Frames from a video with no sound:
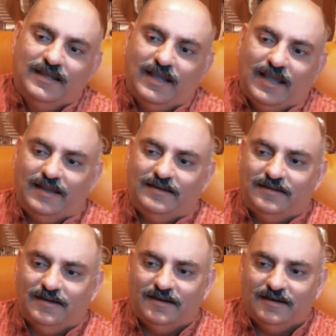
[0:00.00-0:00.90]

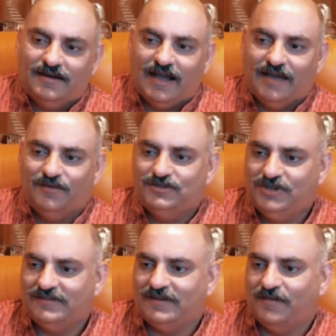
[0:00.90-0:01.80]
And I was
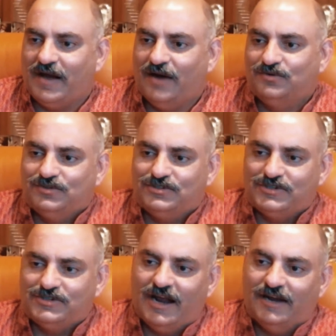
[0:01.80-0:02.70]
just about to
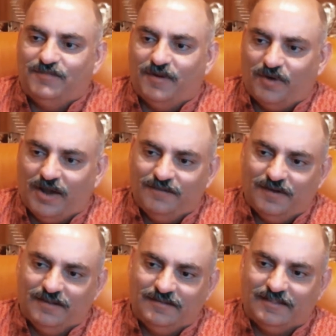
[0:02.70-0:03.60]
start Pabrai
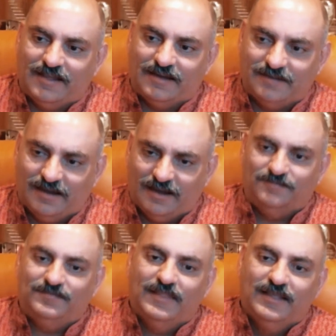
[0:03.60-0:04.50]
Funds at that time,
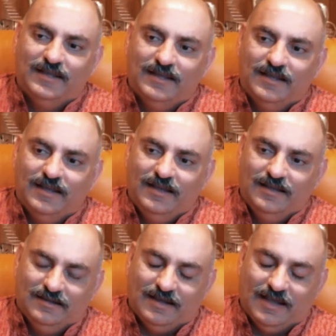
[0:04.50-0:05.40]

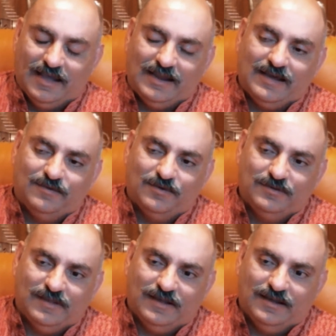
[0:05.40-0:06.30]
and I
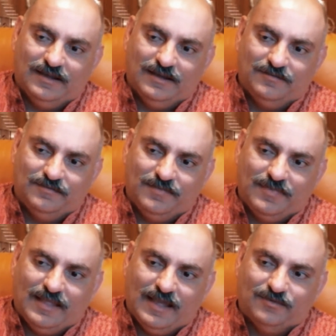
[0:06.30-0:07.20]
was
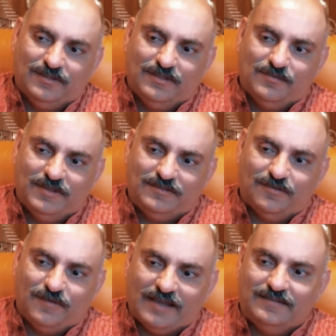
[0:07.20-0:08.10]
in the midst
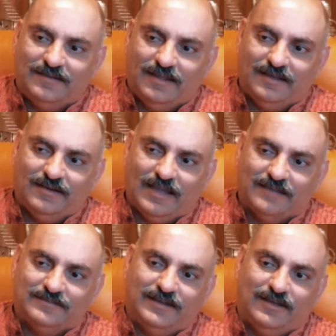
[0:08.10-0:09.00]
of exiting
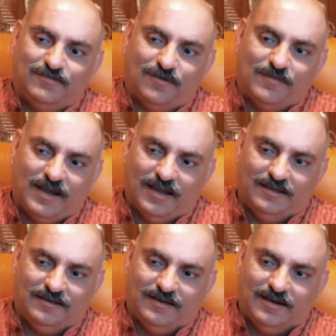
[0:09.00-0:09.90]
from
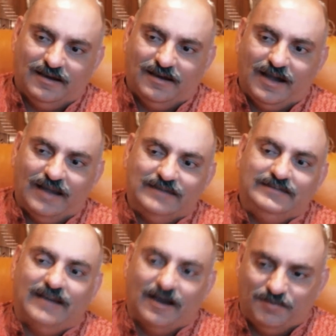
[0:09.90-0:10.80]
my
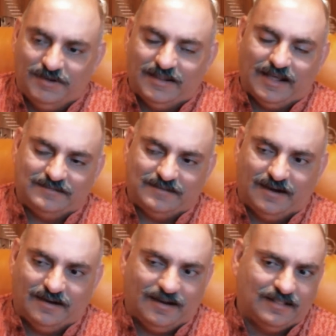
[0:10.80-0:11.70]
IT company that I had
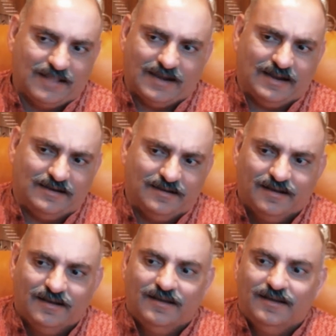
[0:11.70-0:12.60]
started, and that had
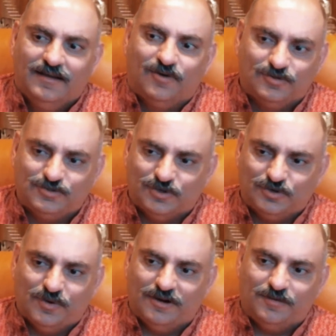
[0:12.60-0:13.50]
close to
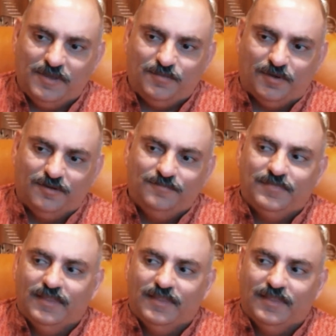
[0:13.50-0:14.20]
200 people.